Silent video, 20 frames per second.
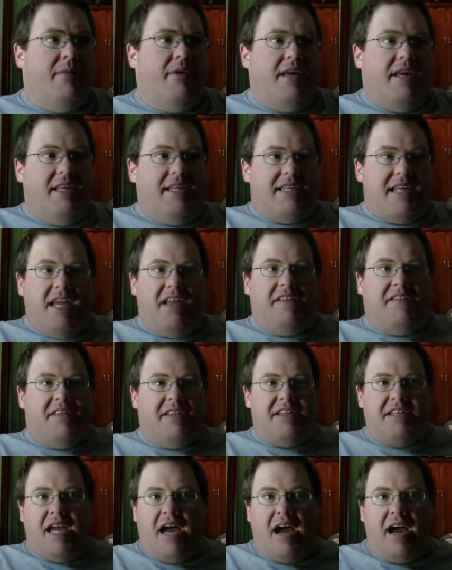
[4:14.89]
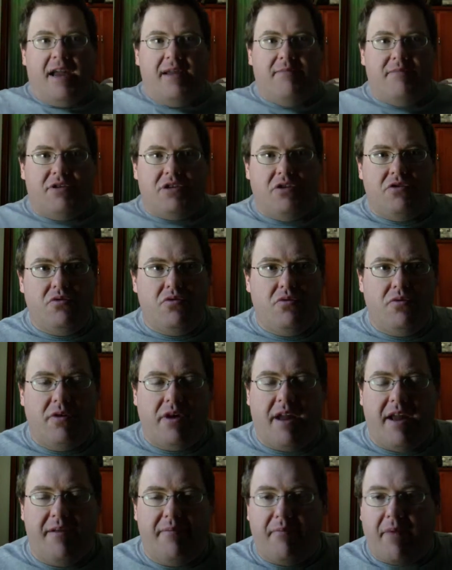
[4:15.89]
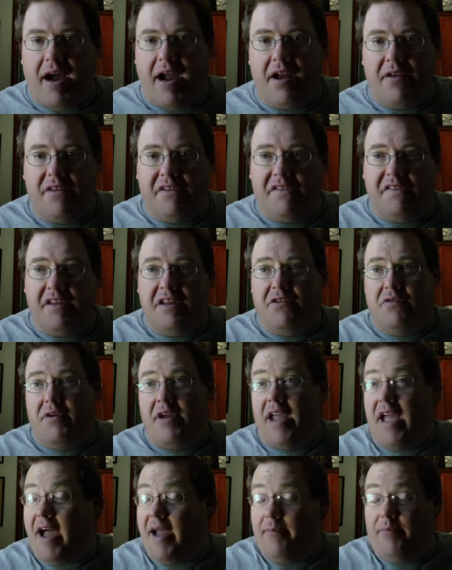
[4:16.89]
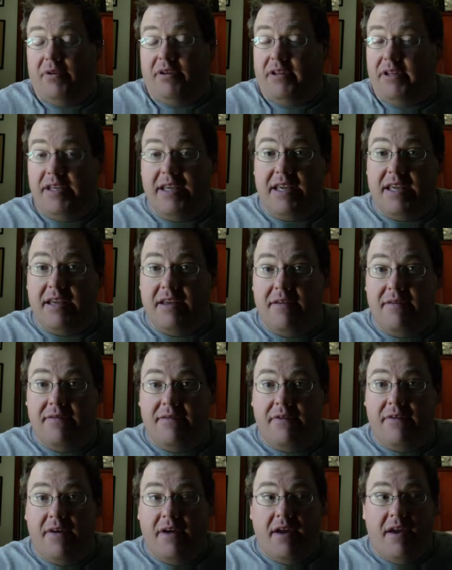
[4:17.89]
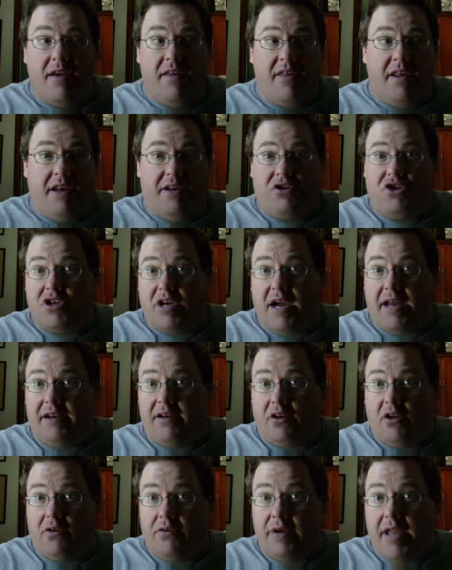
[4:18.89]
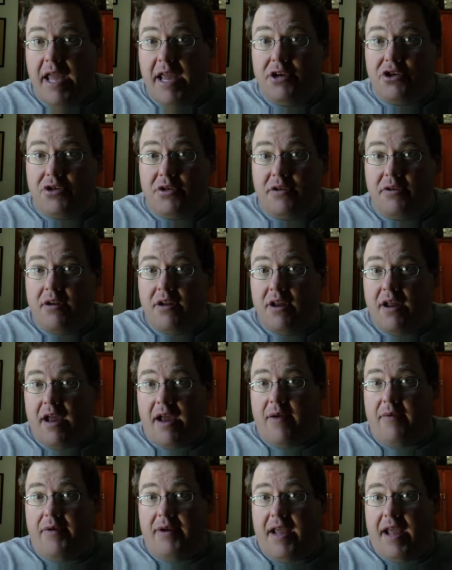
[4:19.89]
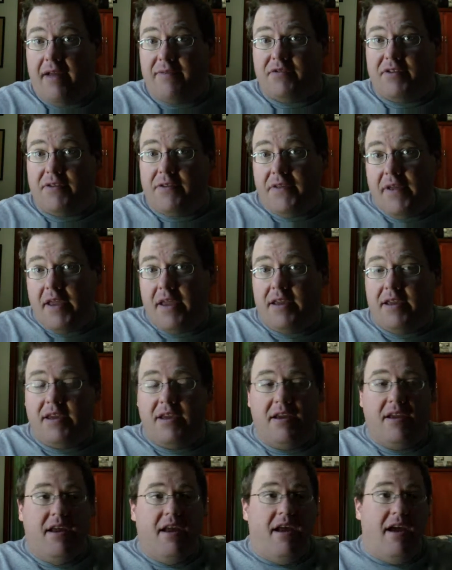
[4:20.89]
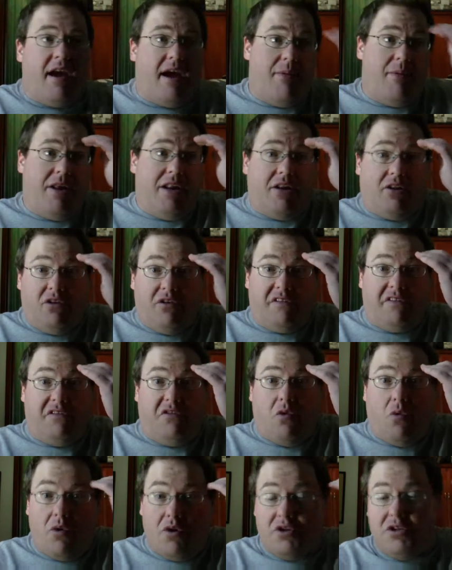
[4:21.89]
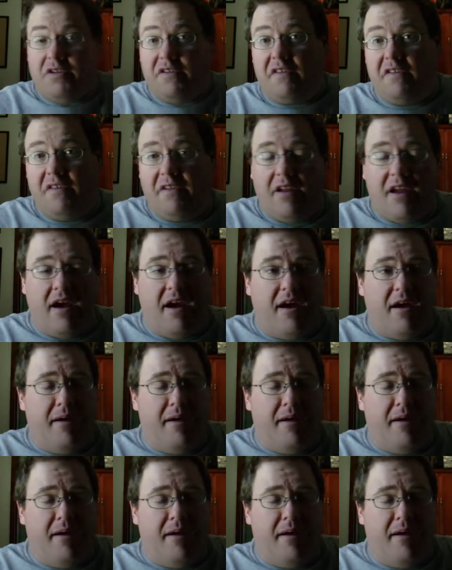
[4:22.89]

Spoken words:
He takes the time to admire the scenery. I believe that it's shot in location, I would have to think. I mean, it looks gorgeous.